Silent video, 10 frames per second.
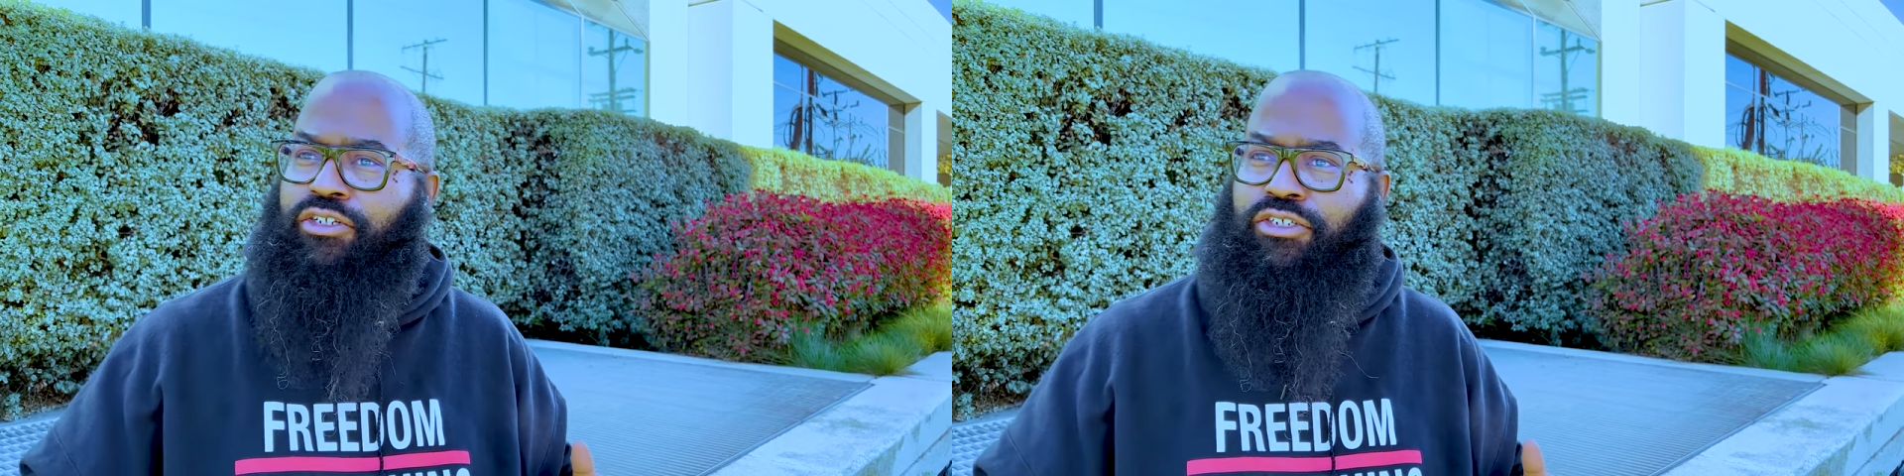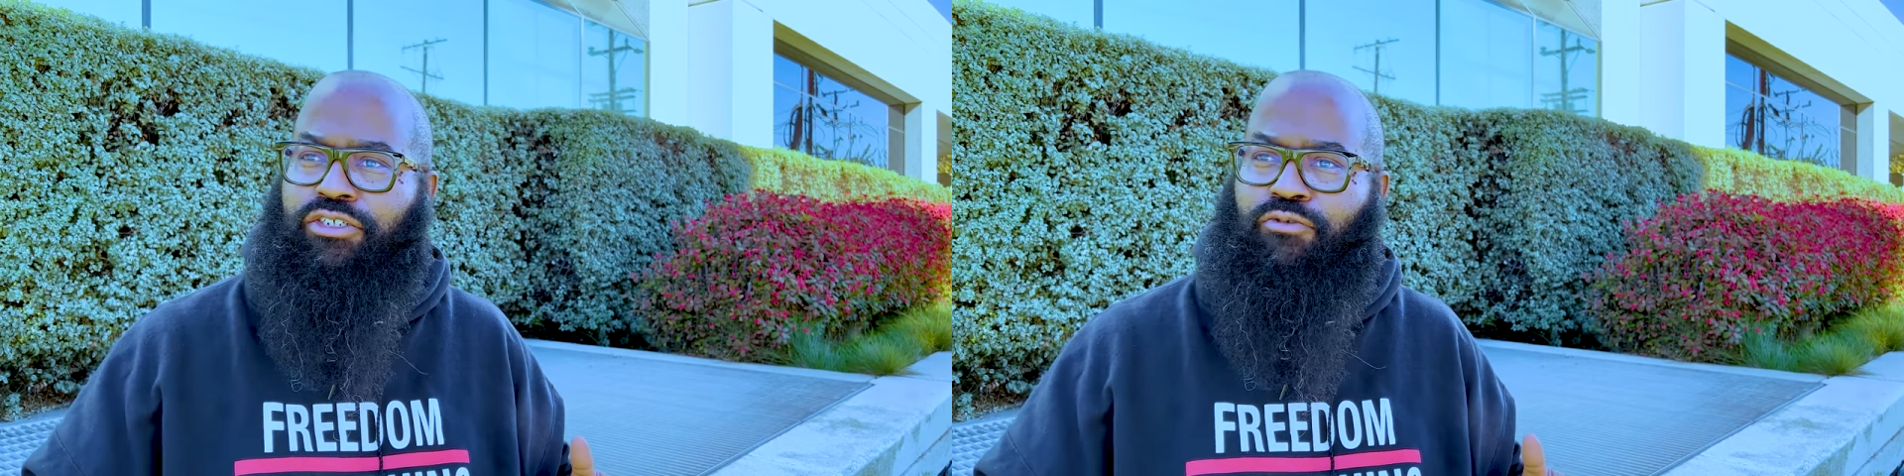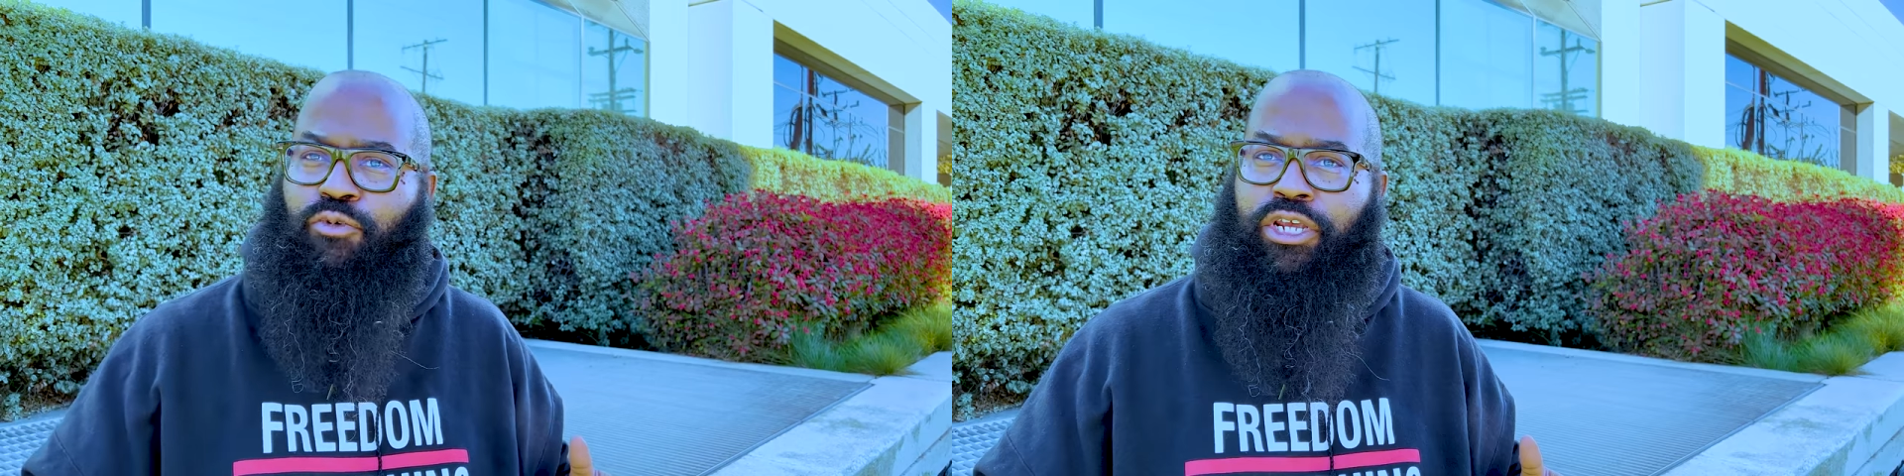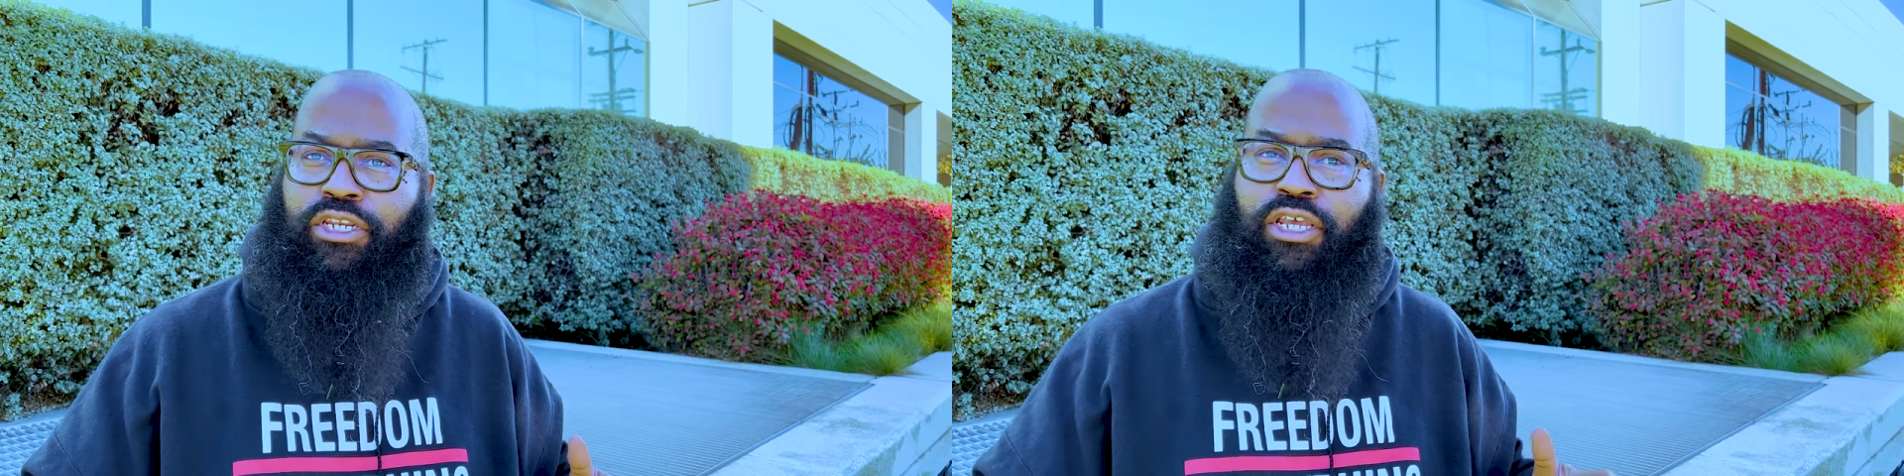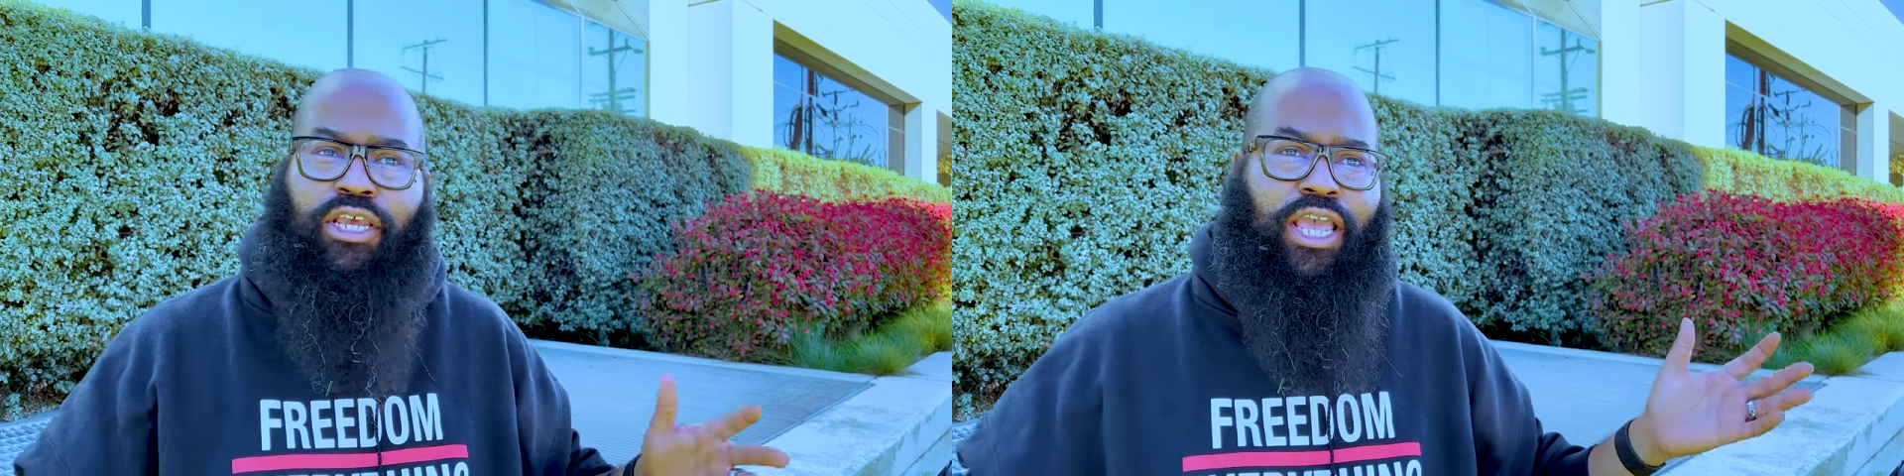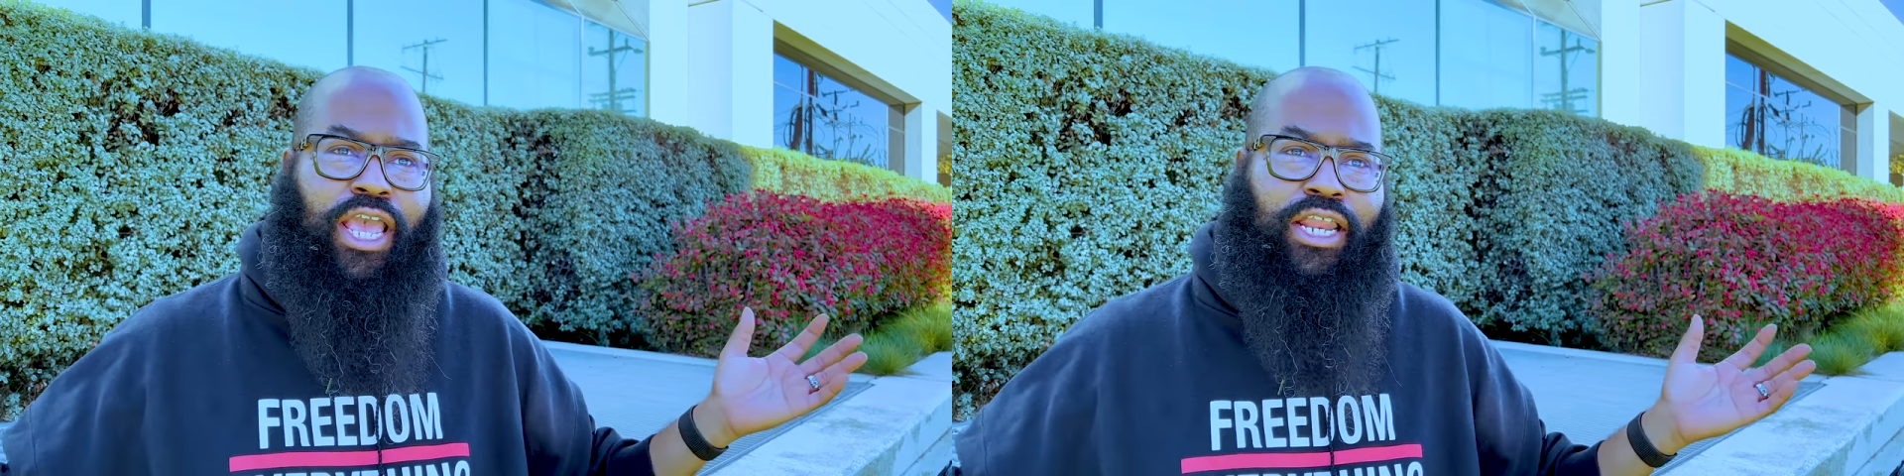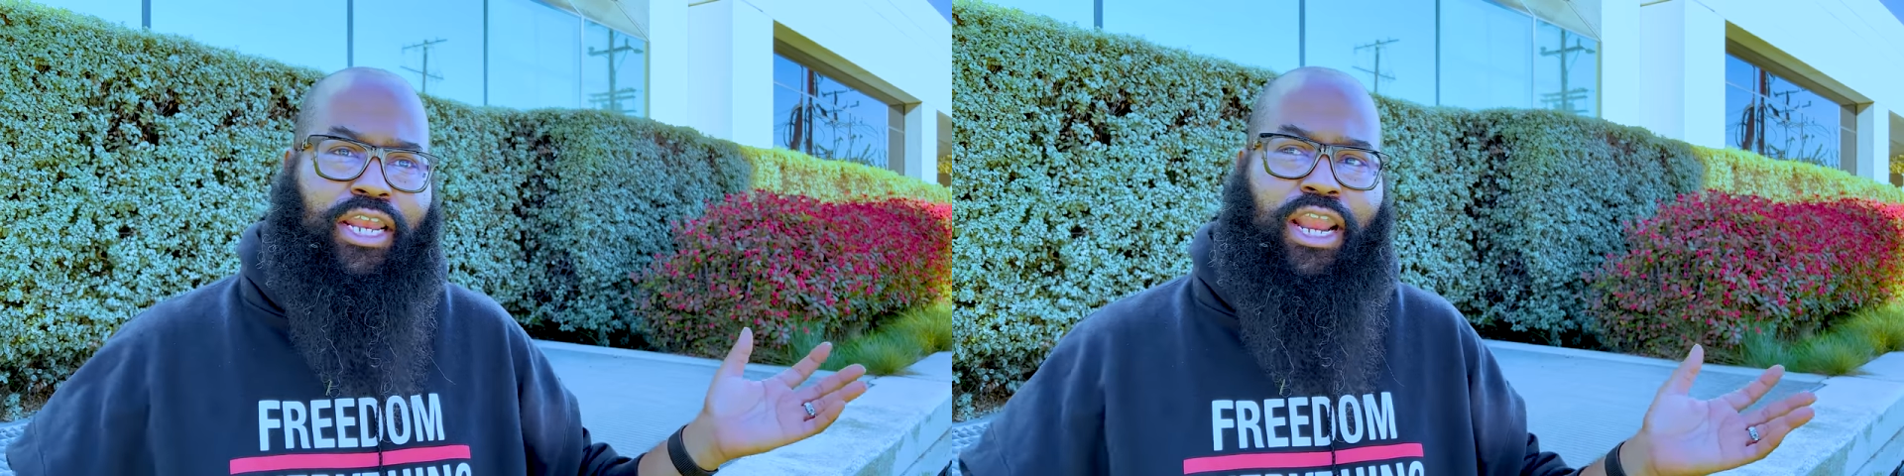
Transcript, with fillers: just went, and